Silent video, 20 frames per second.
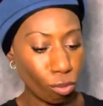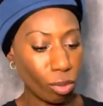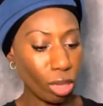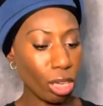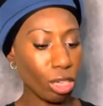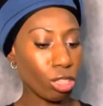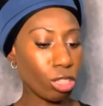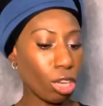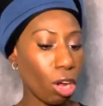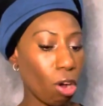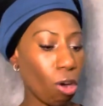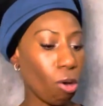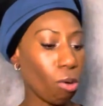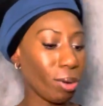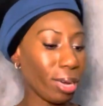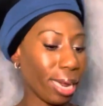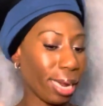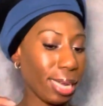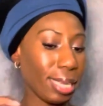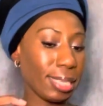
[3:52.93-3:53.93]
So
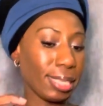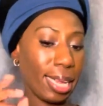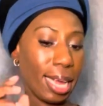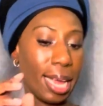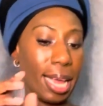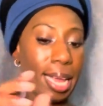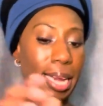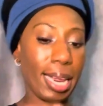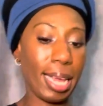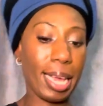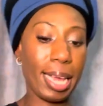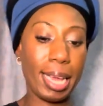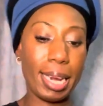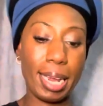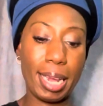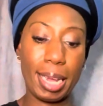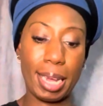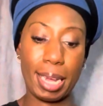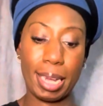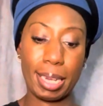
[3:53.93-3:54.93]
like I said,
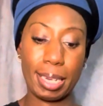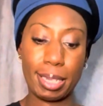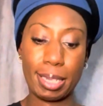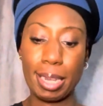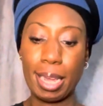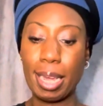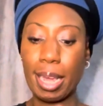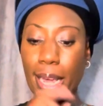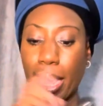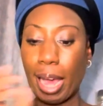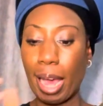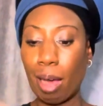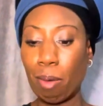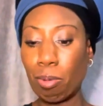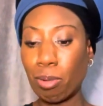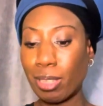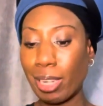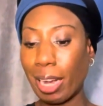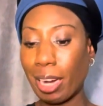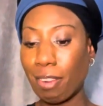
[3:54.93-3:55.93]
it is
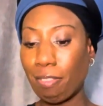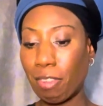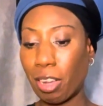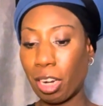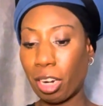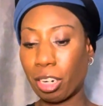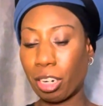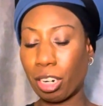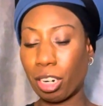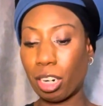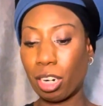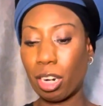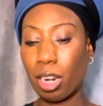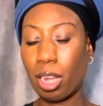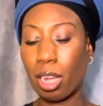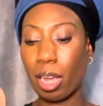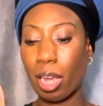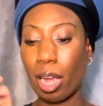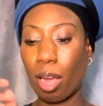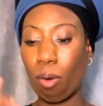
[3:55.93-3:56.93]
apple cider vinegar
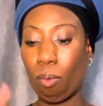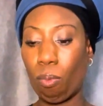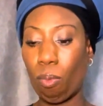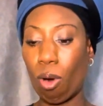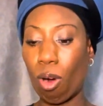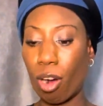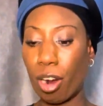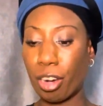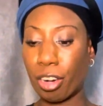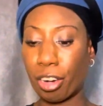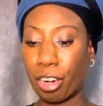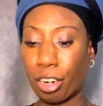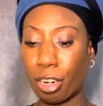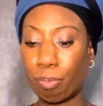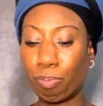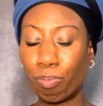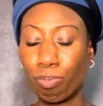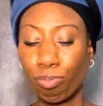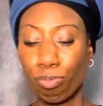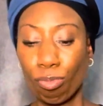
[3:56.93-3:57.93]
and
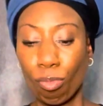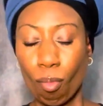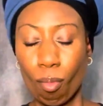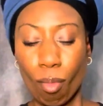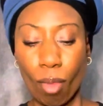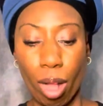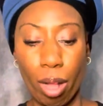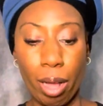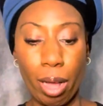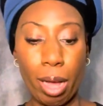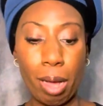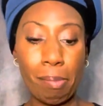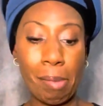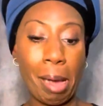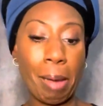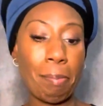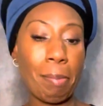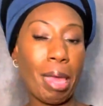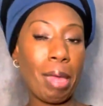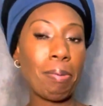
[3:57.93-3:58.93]
water.
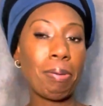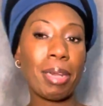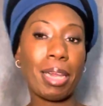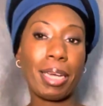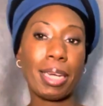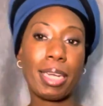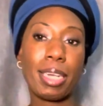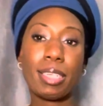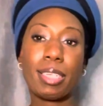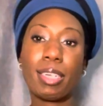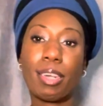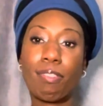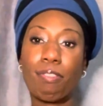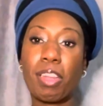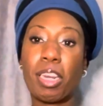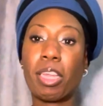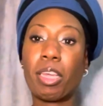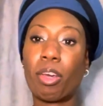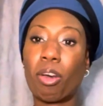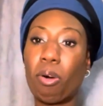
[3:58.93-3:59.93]
I may plug into the video